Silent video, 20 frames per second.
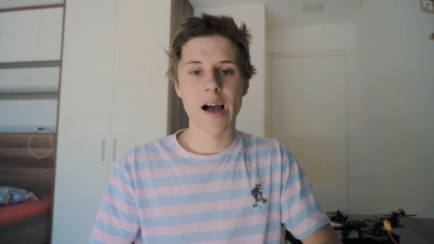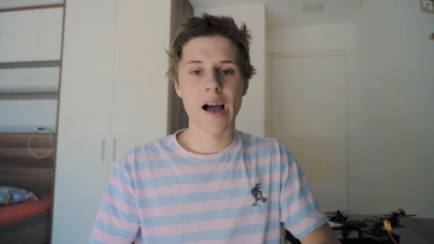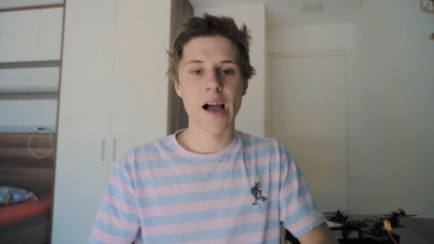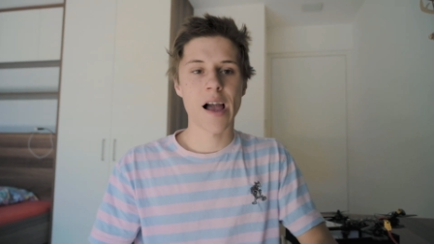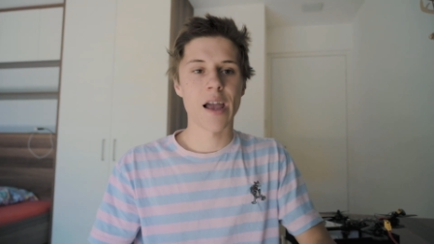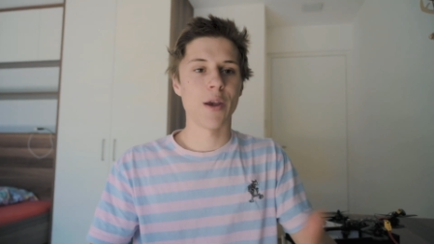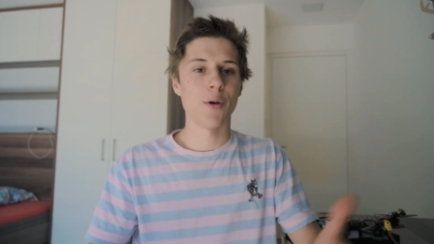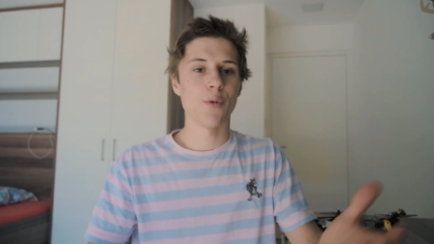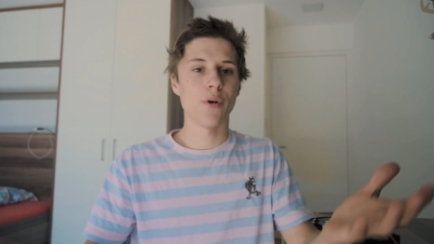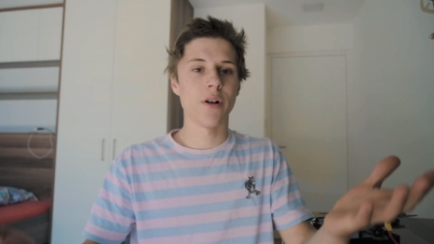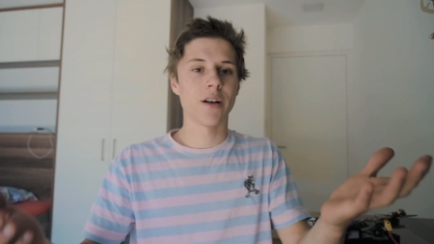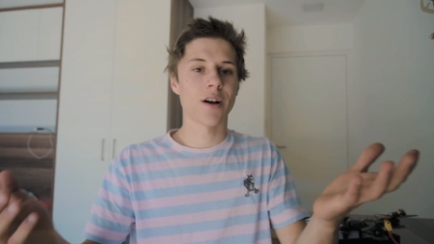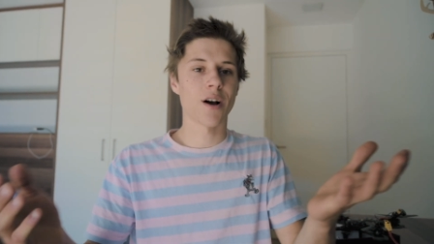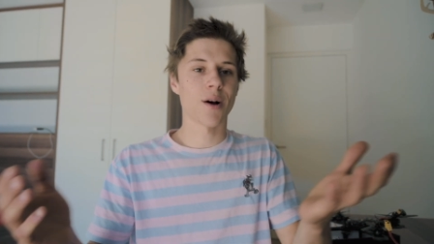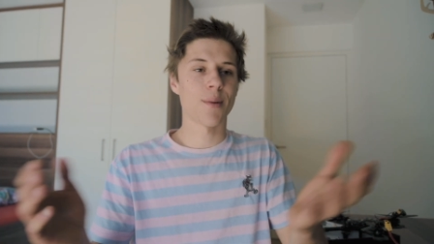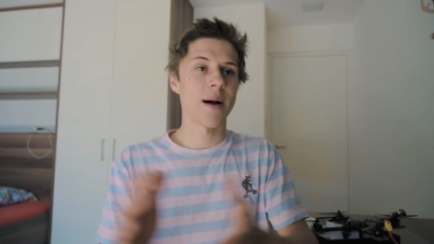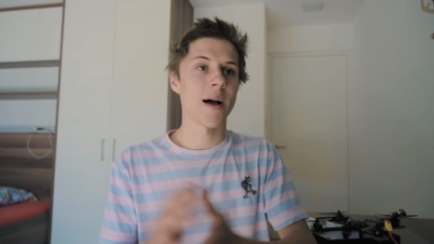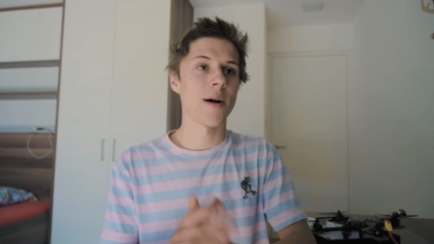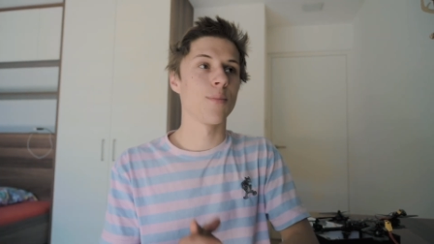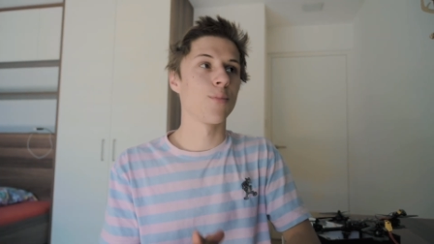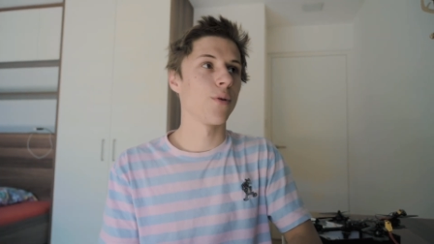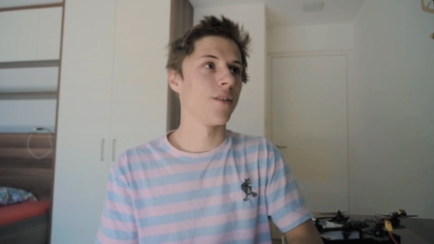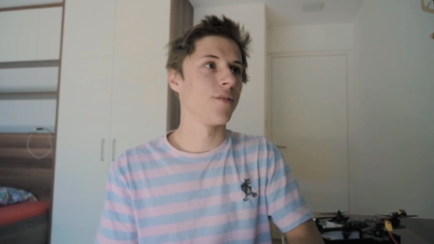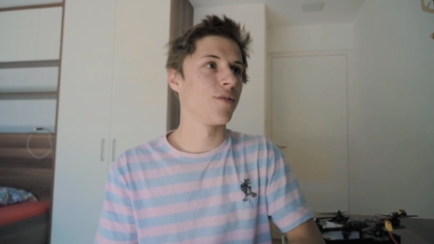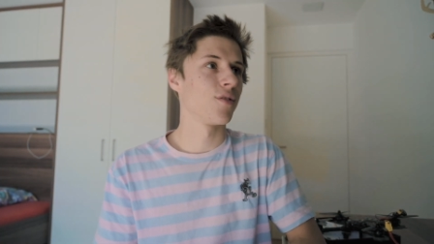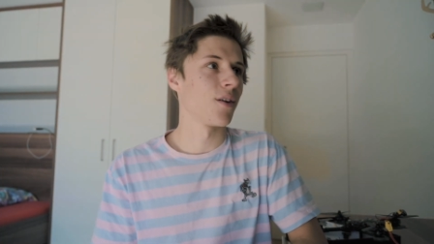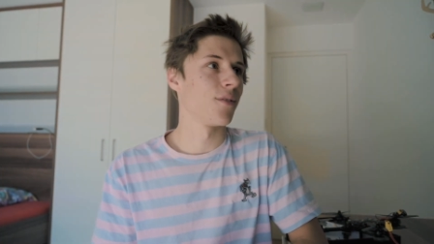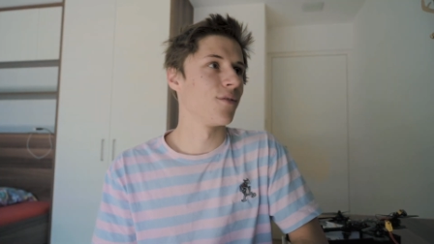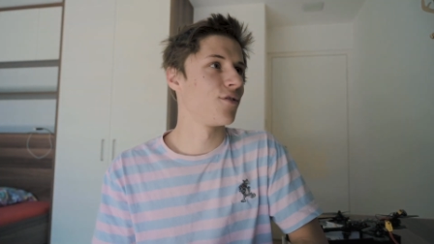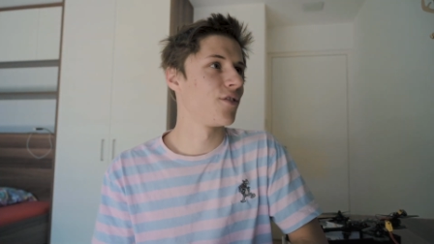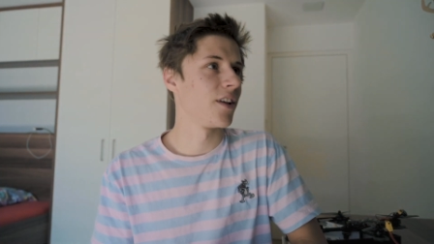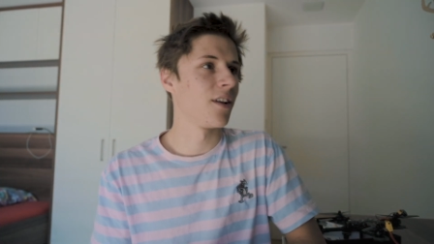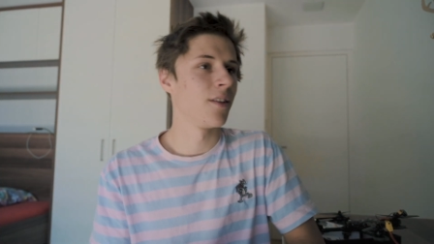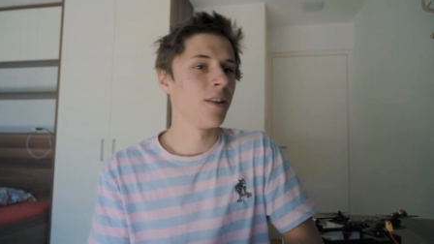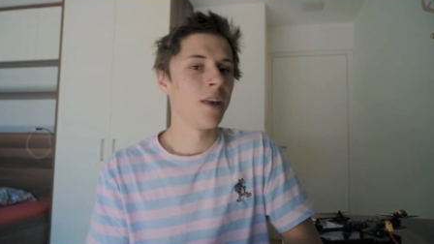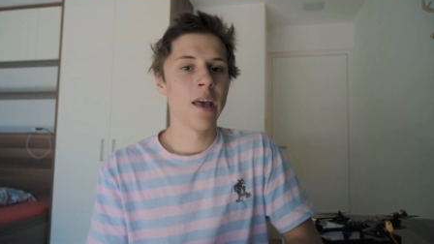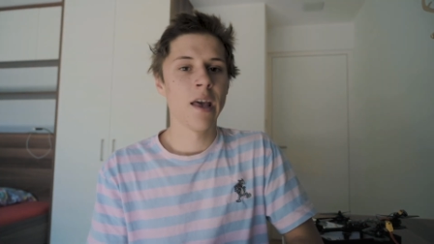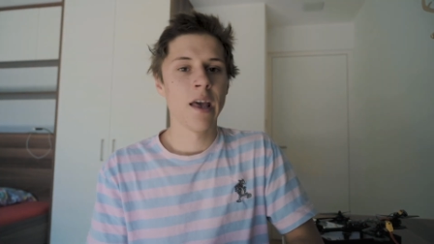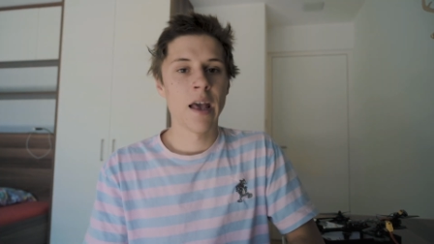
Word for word: I will come up with something.